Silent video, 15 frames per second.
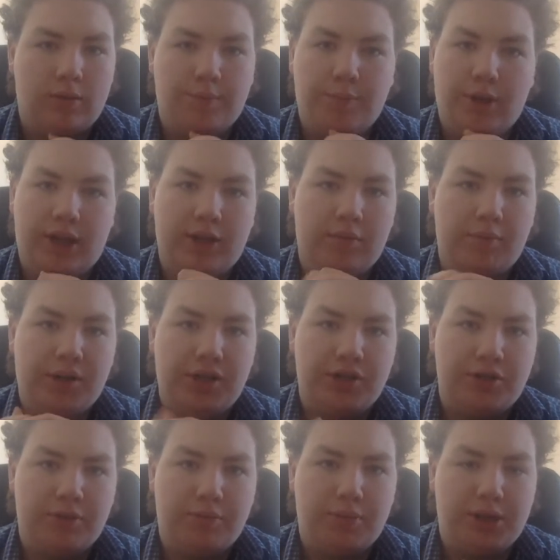
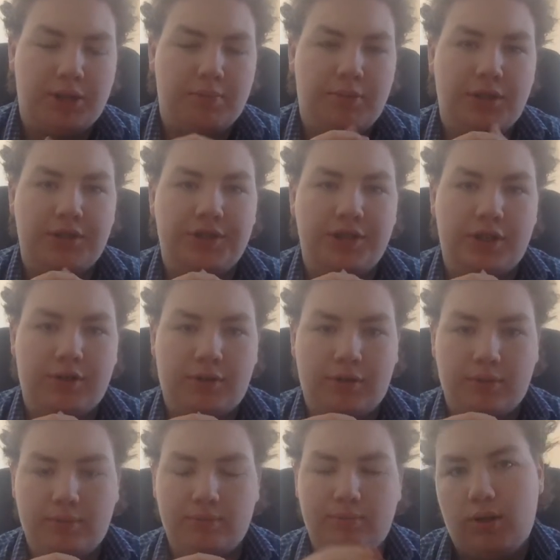animation meme, etc.